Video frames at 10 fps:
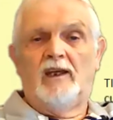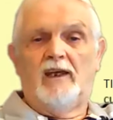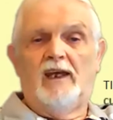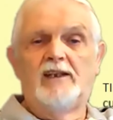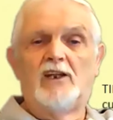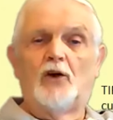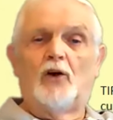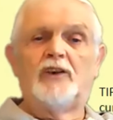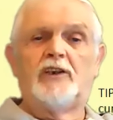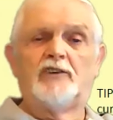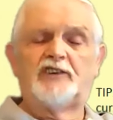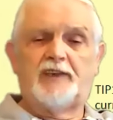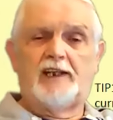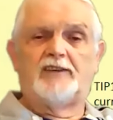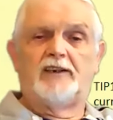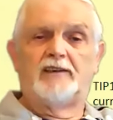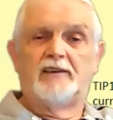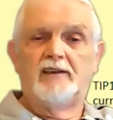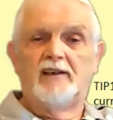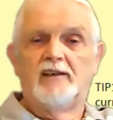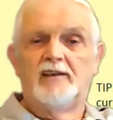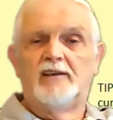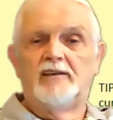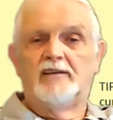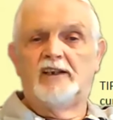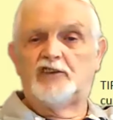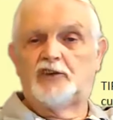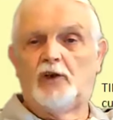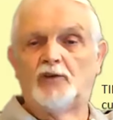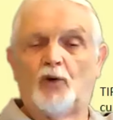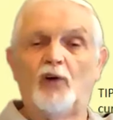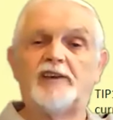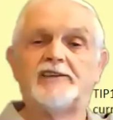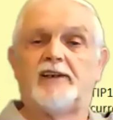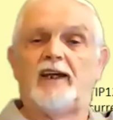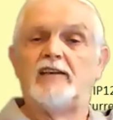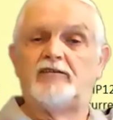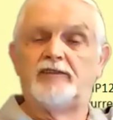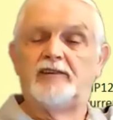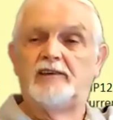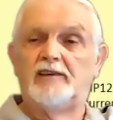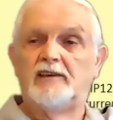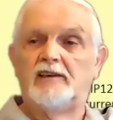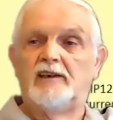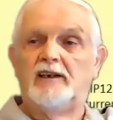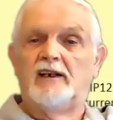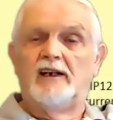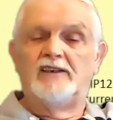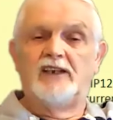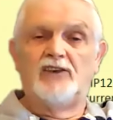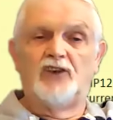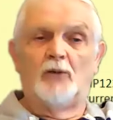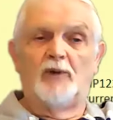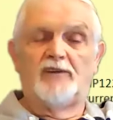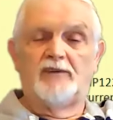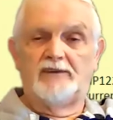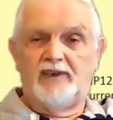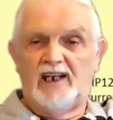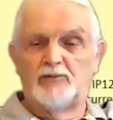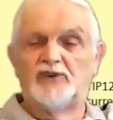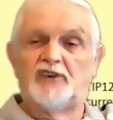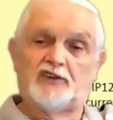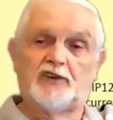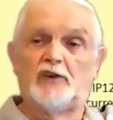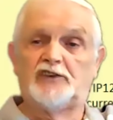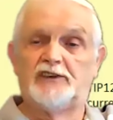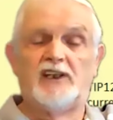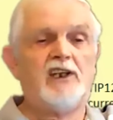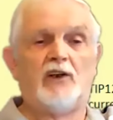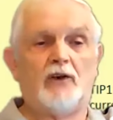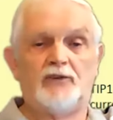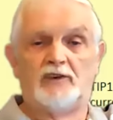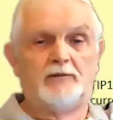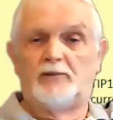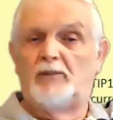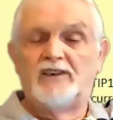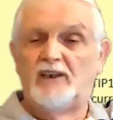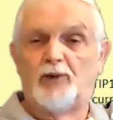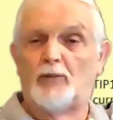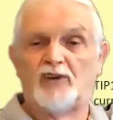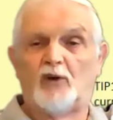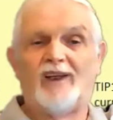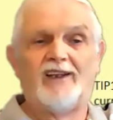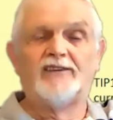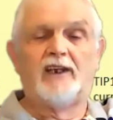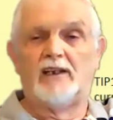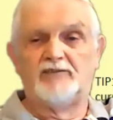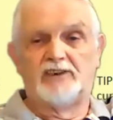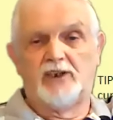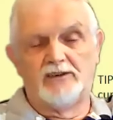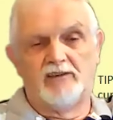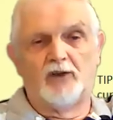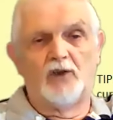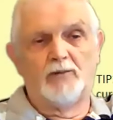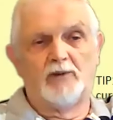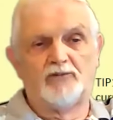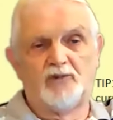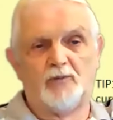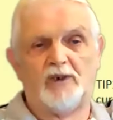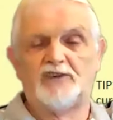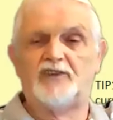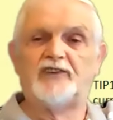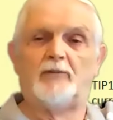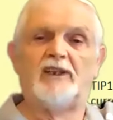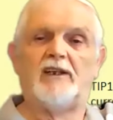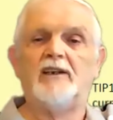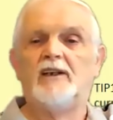In an audio setting, that's called overdrive. And you end up with terrible distortion in the audio. You've probably all heard that if you turn the volume up too much in some of the